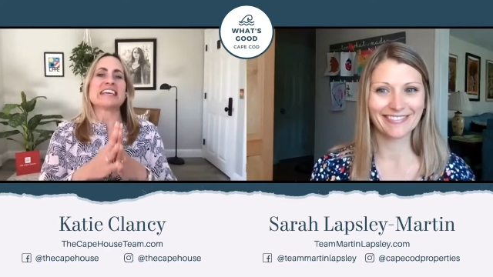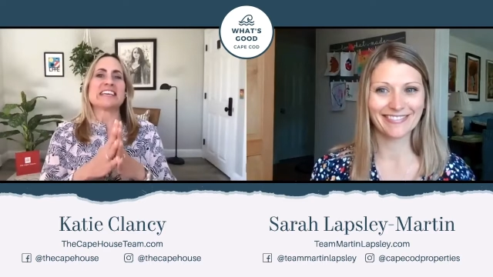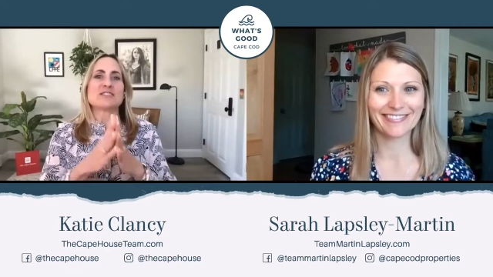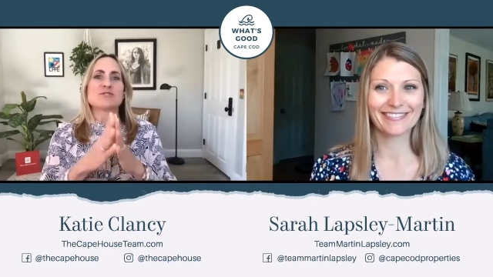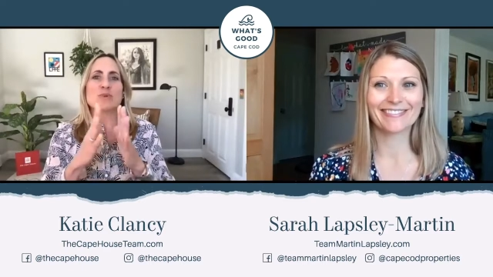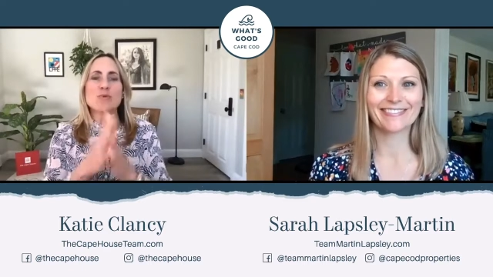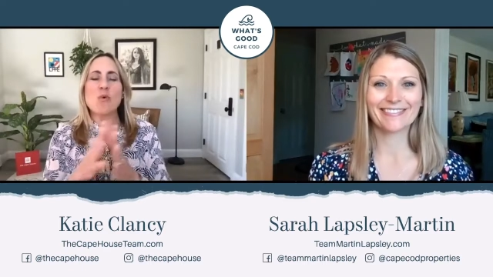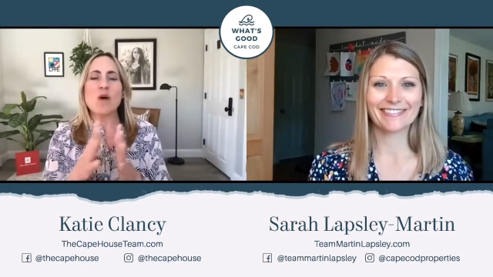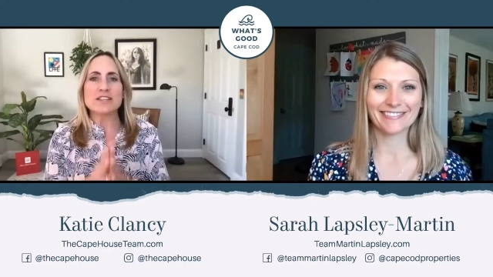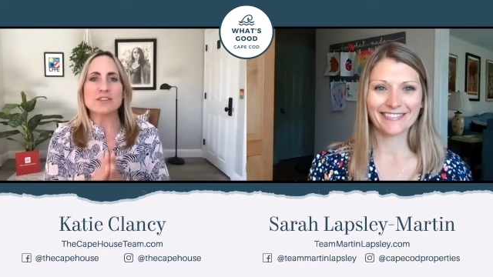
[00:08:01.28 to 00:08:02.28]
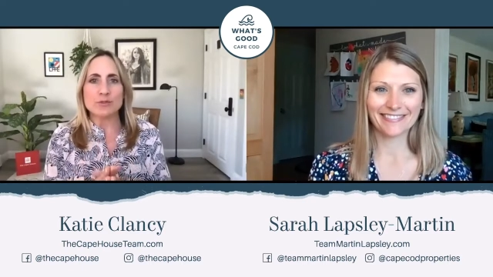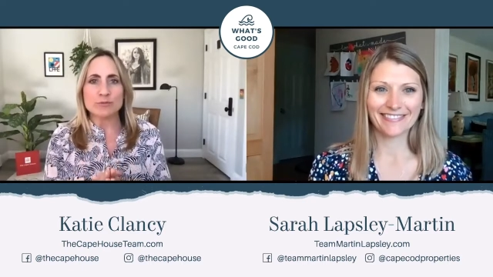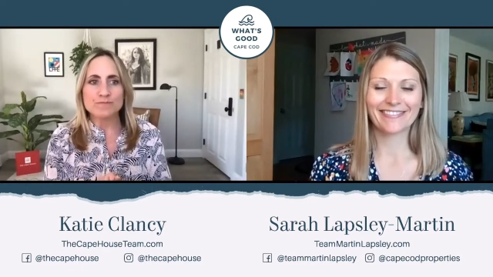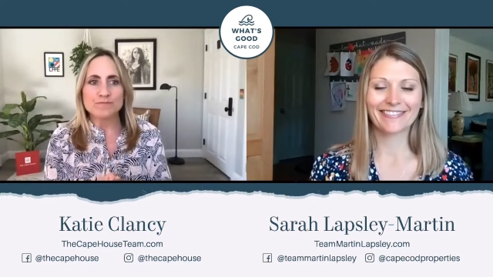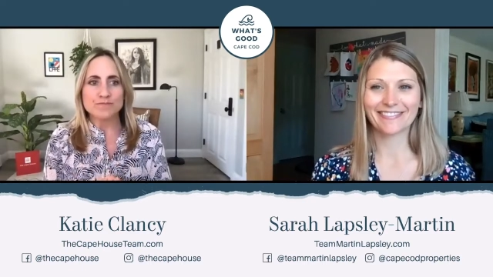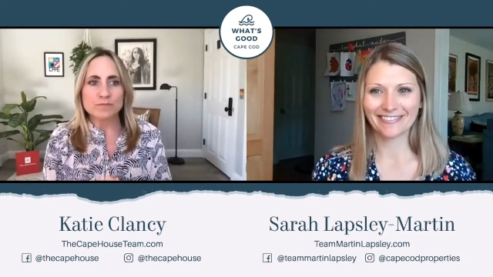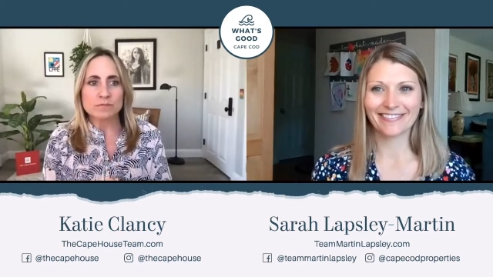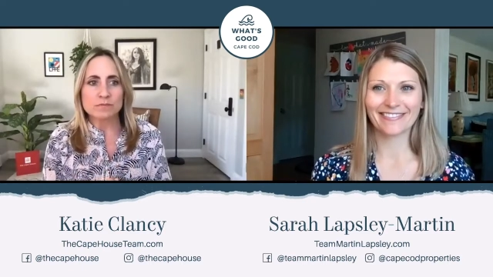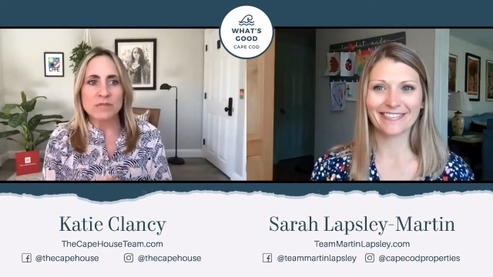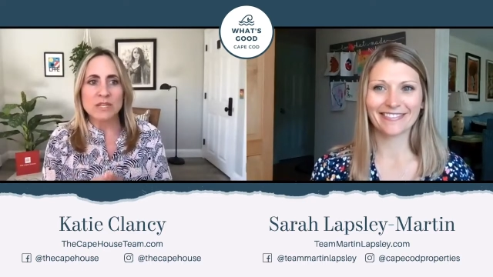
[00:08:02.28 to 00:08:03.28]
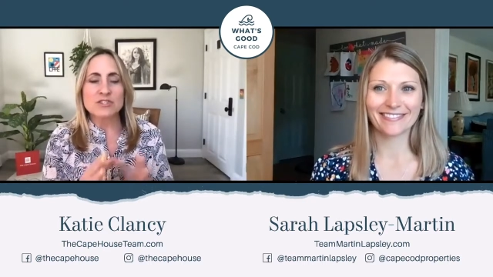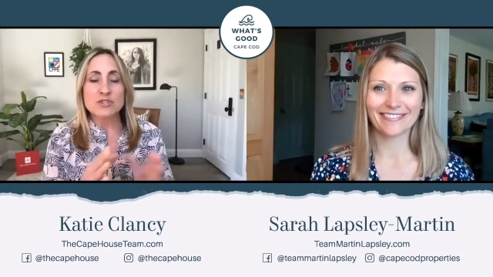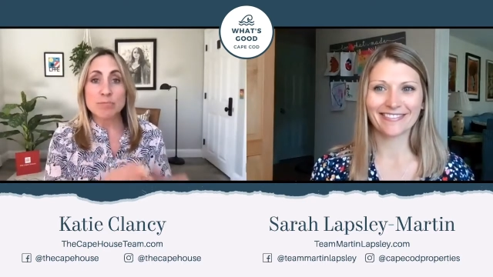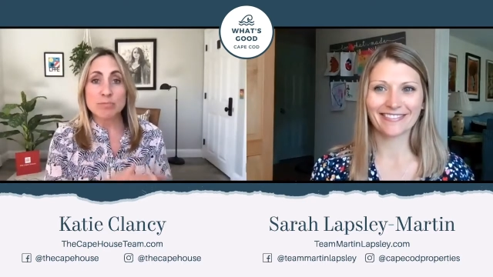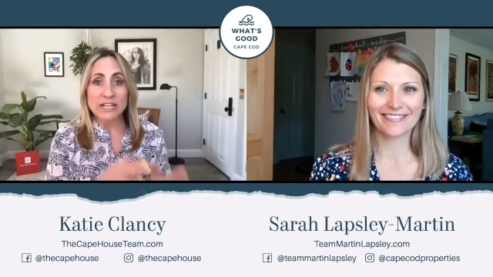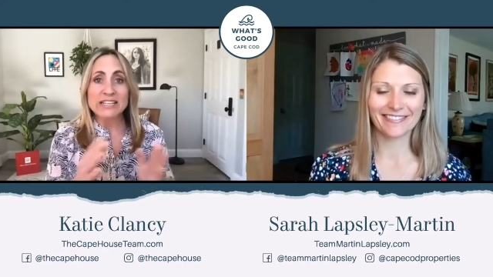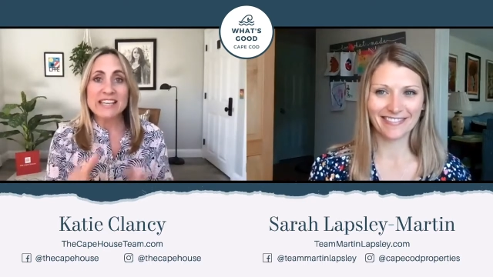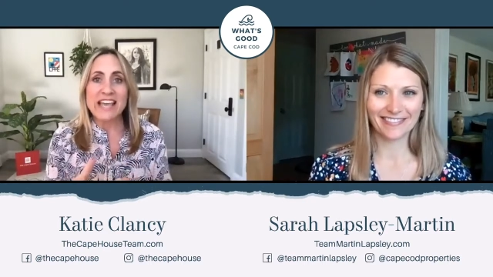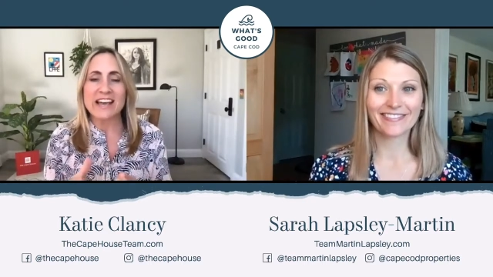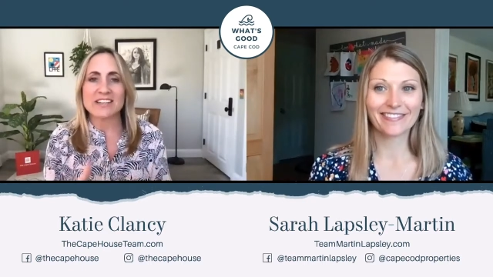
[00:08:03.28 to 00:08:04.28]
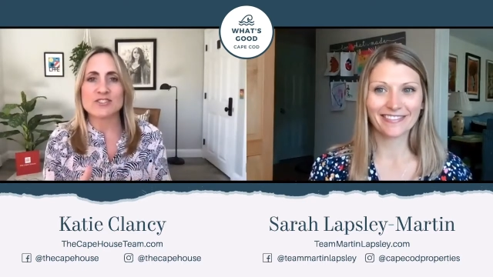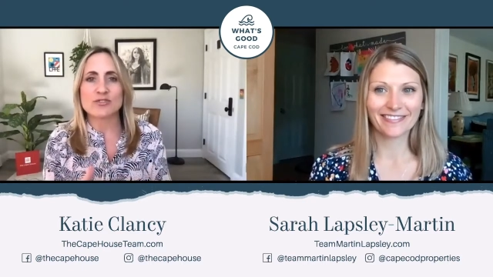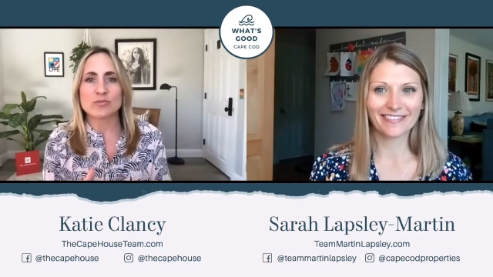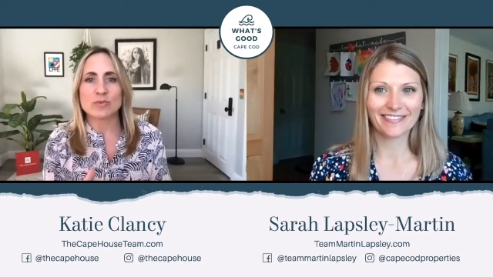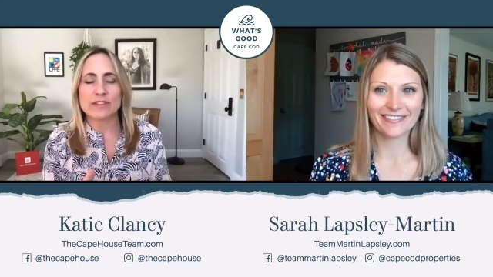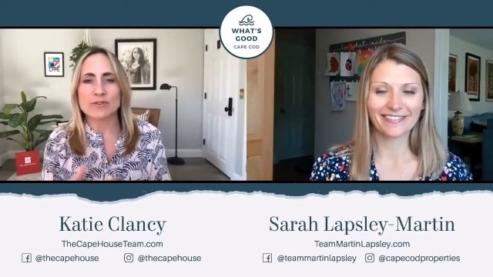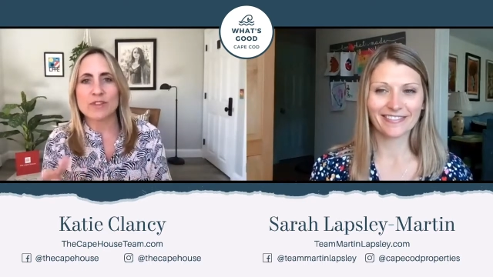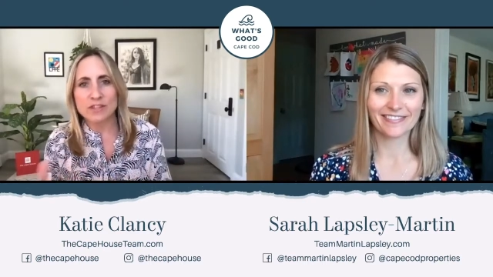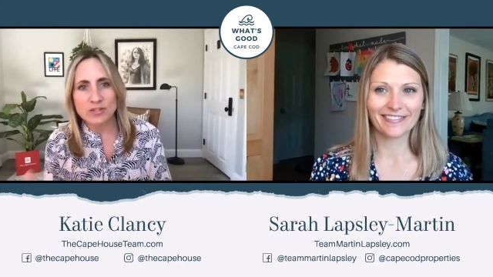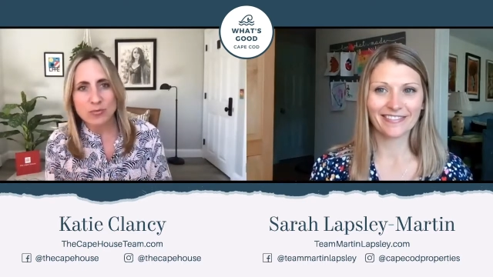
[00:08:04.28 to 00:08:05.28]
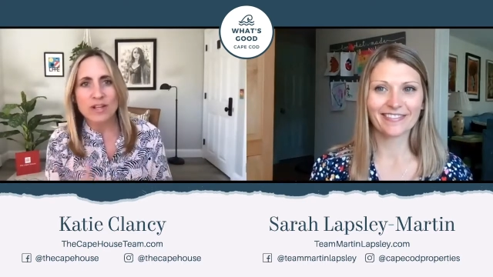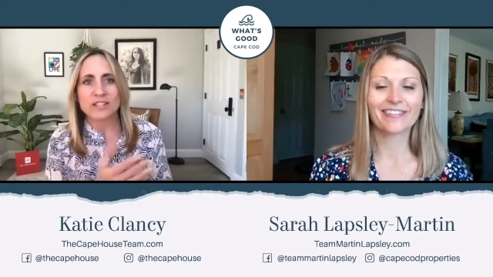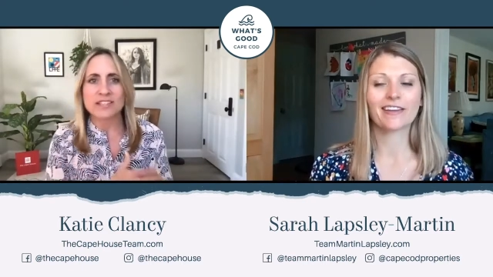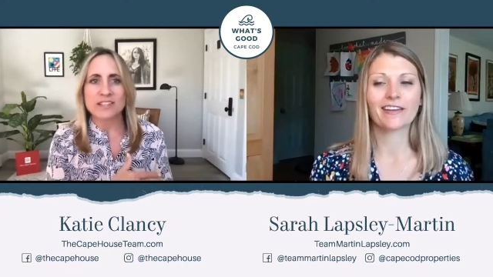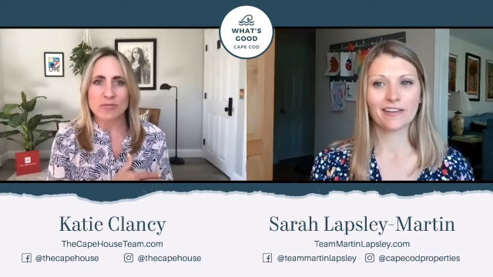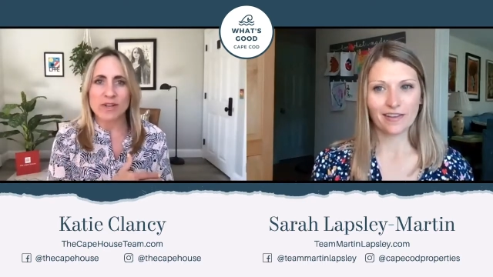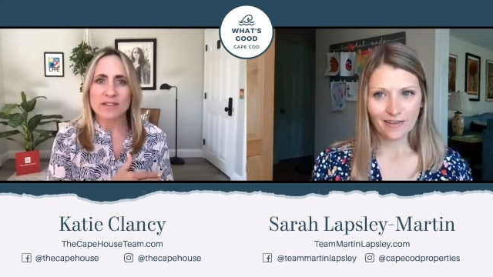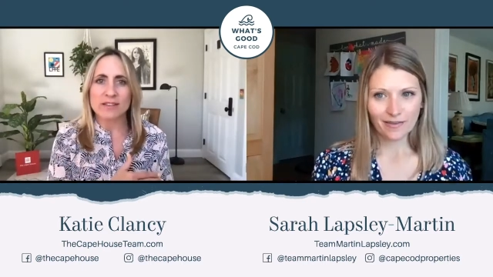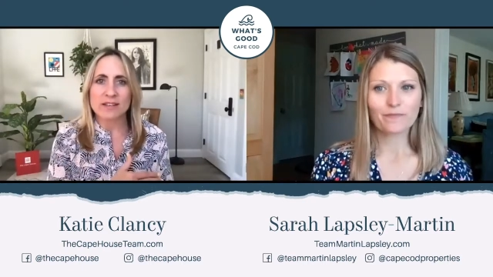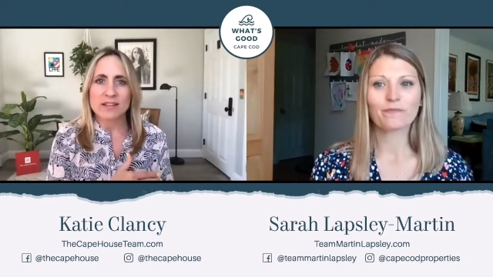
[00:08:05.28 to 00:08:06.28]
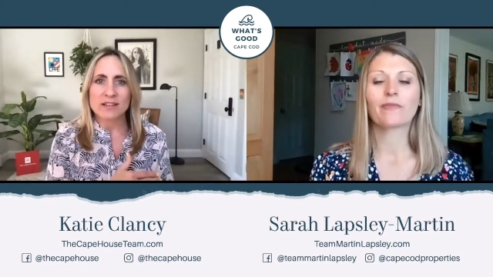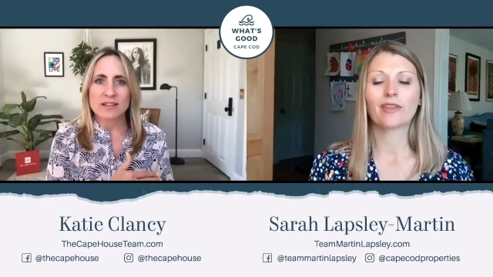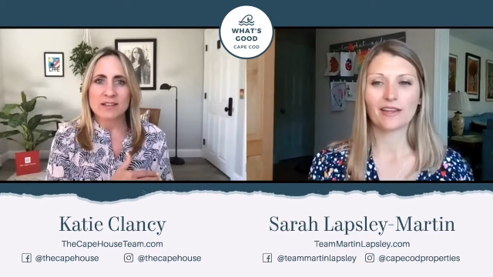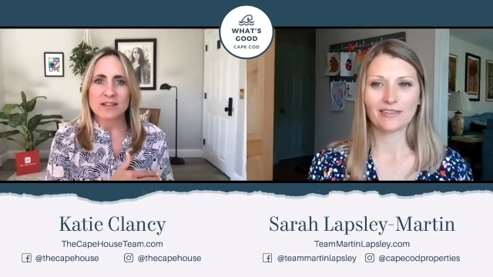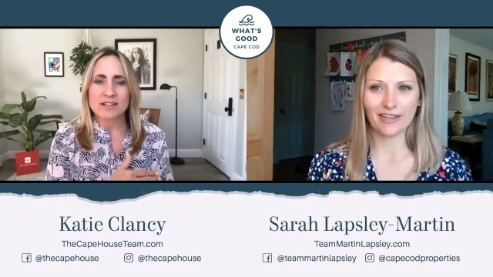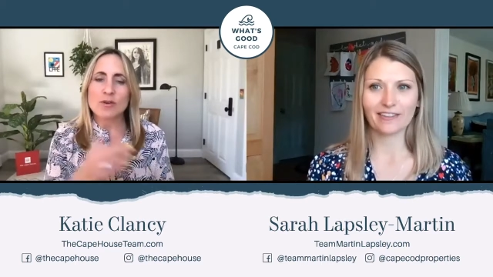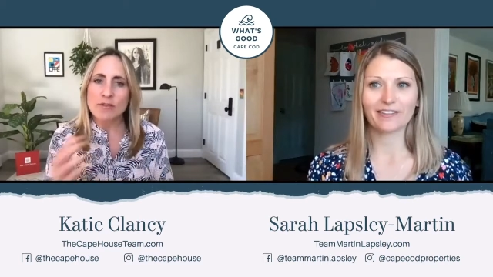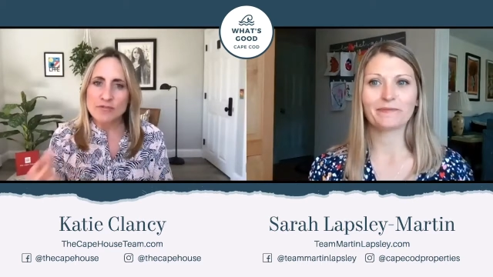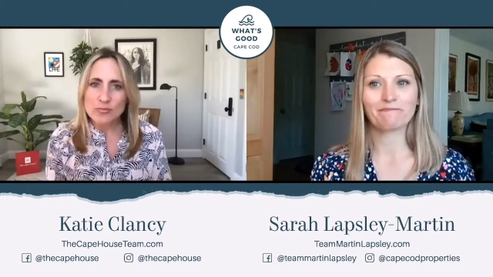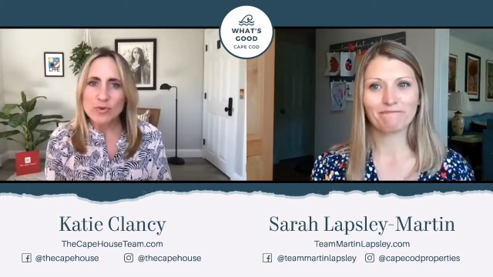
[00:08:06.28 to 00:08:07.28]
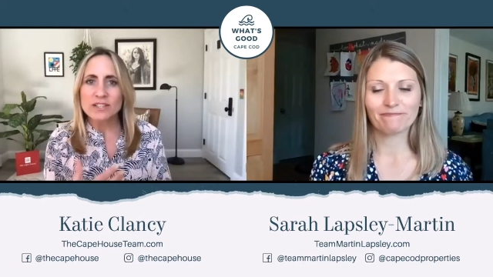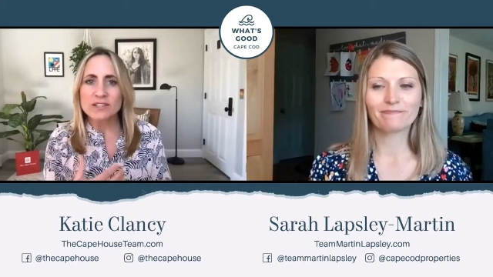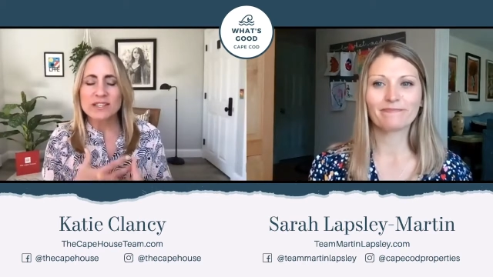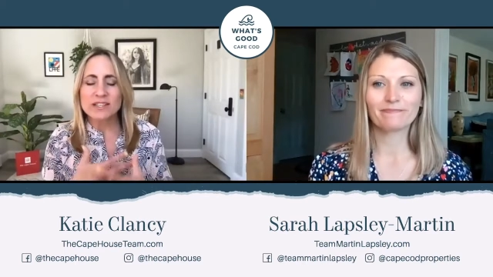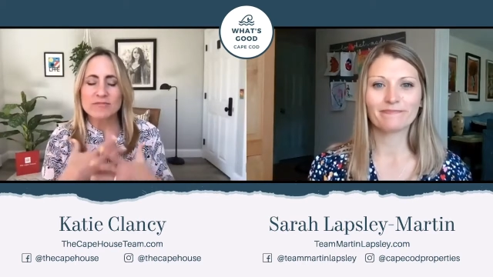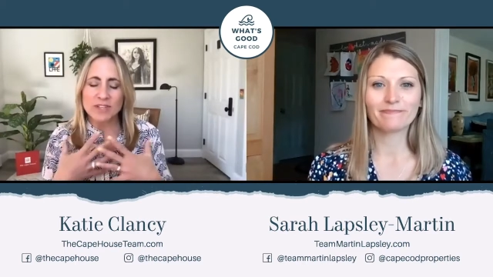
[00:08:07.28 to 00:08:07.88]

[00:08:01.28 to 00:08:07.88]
Speaker 1: is we want you to bring the attitude with you that you want to leave with. So if you want to leave